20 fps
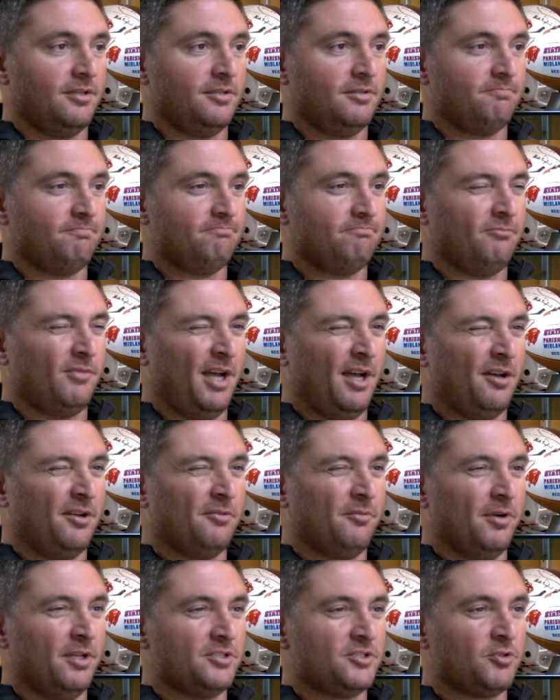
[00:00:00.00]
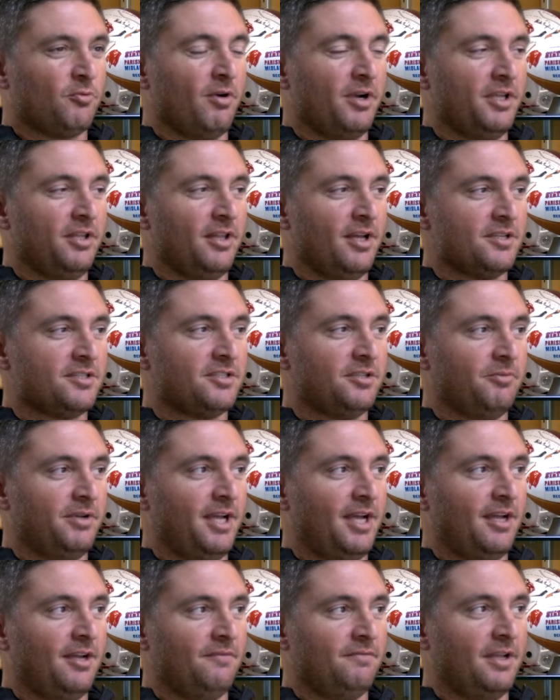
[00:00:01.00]
about 20 less than we
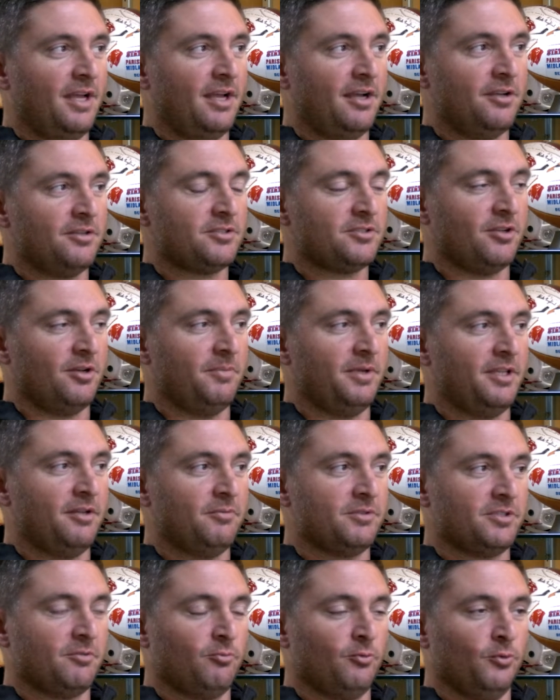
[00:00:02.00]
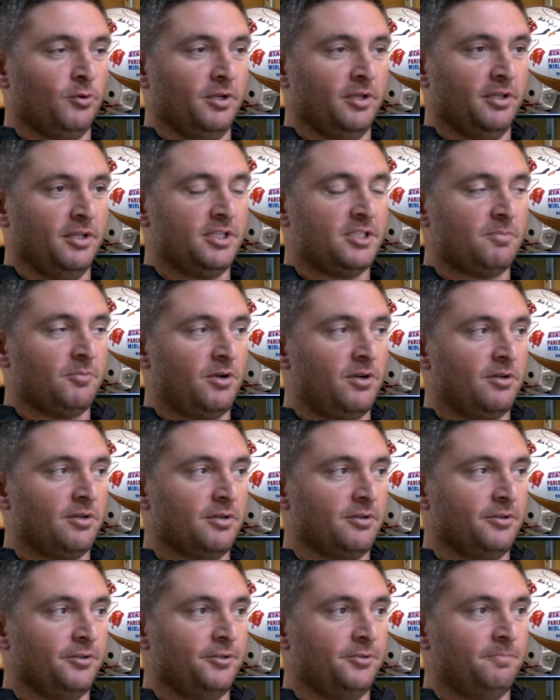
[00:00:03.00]
have now. So I mean, it was a really small
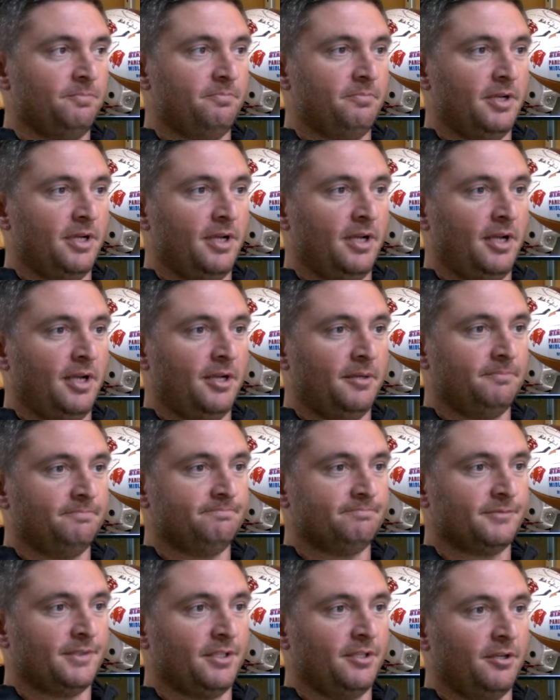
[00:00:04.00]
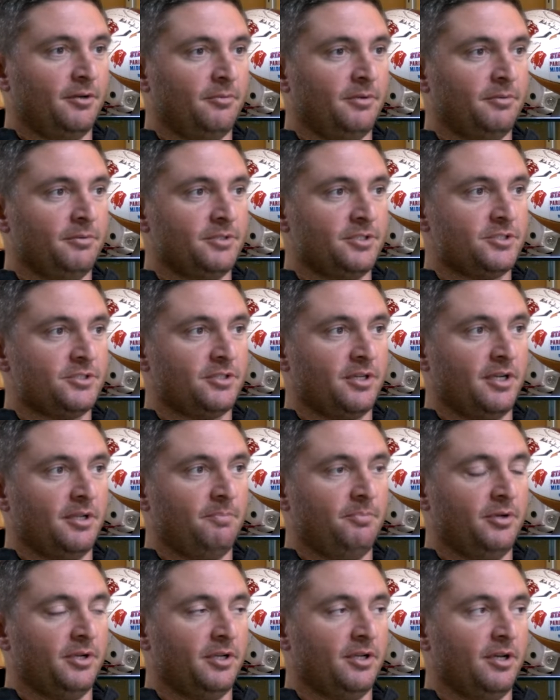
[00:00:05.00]
group. We were just trying to put
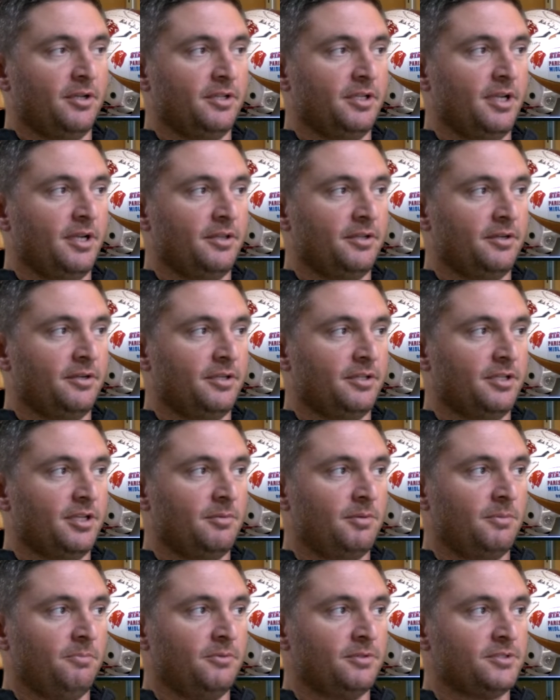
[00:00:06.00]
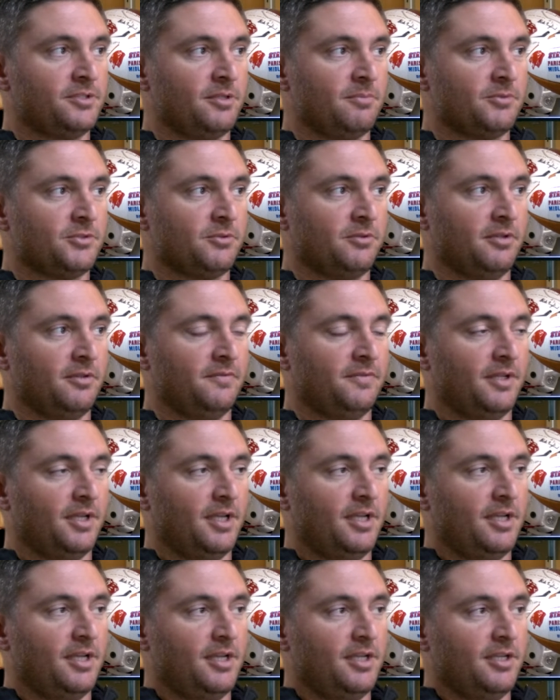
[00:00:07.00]
it all together and come up with some sort of
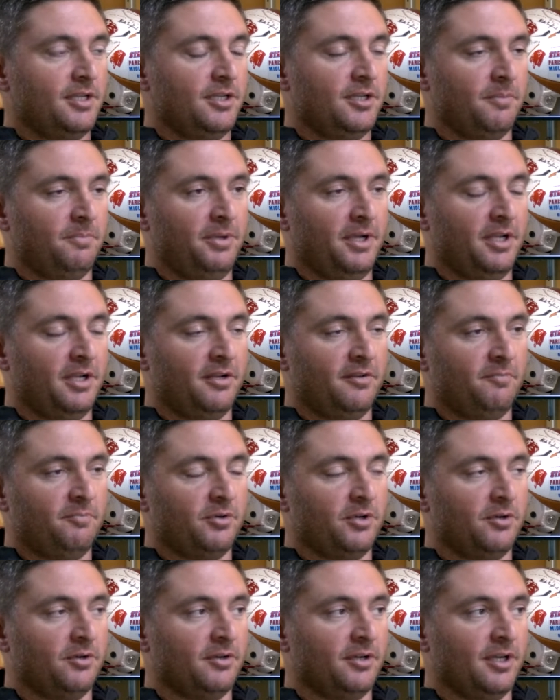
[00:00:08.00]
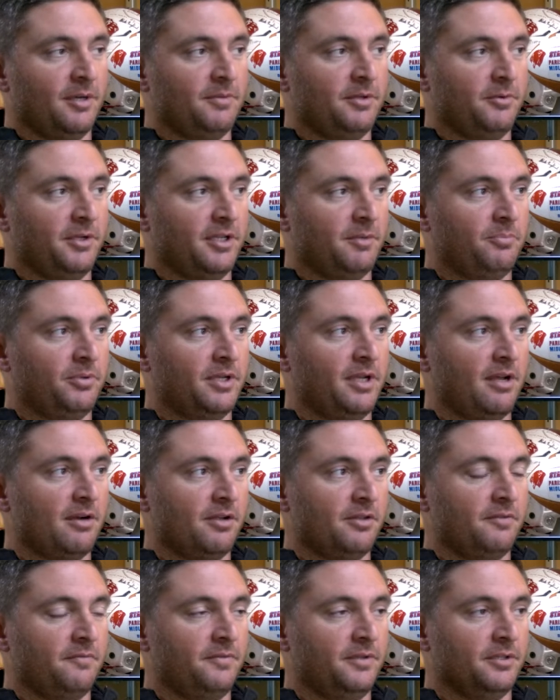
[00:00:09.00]
competitive program that we could put out on the
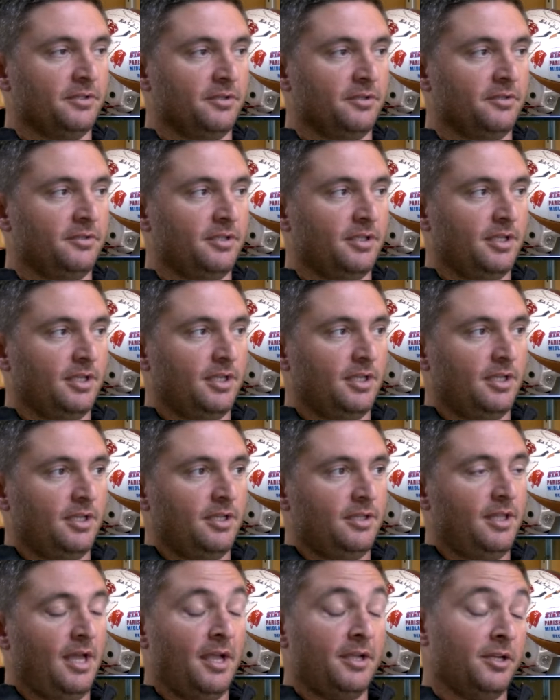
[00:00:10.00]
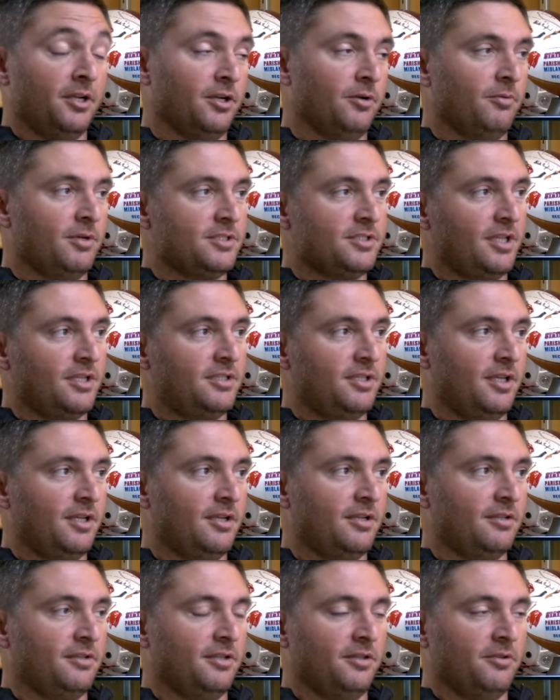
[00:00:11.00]
field that year, which they did. And
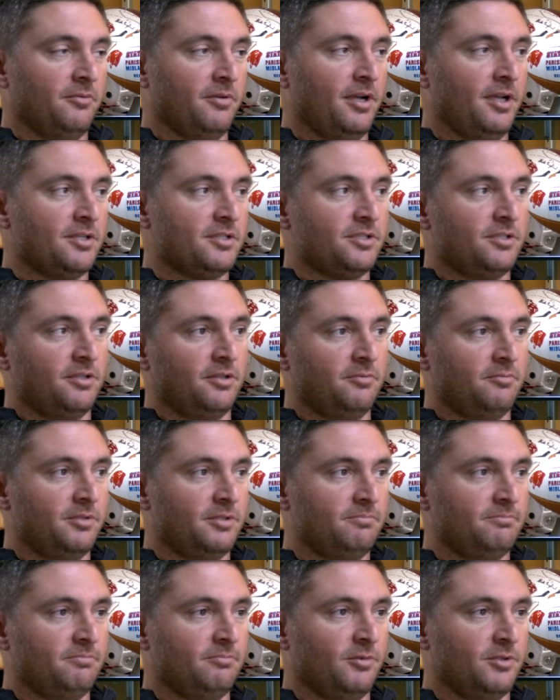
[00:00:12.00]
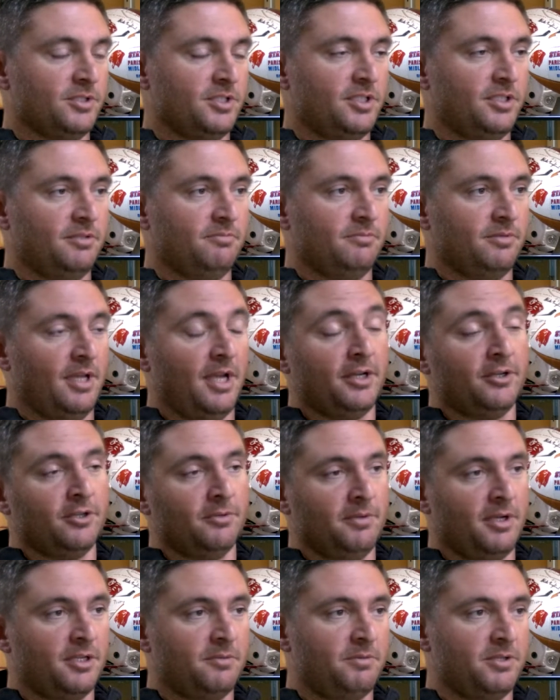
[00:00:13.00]
then the rest, once that group got
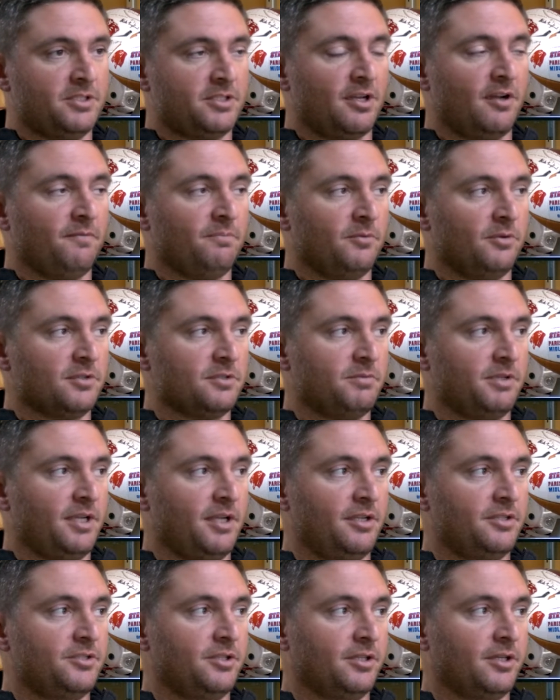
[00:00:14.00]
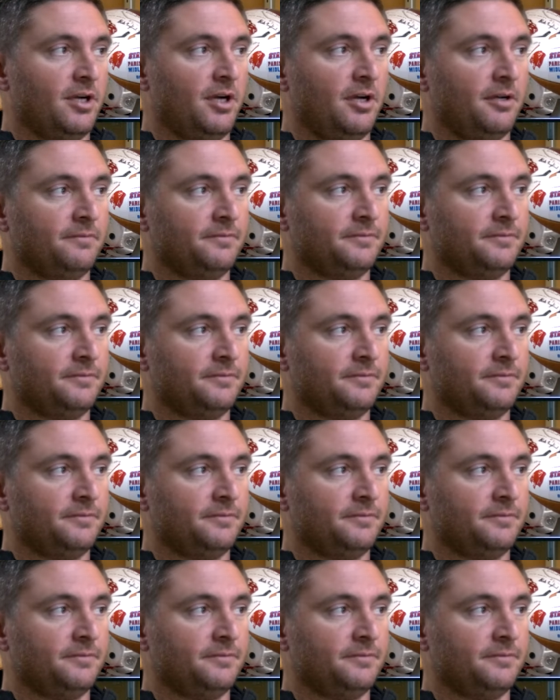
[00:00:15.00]
to be sophomores, we kind of took off.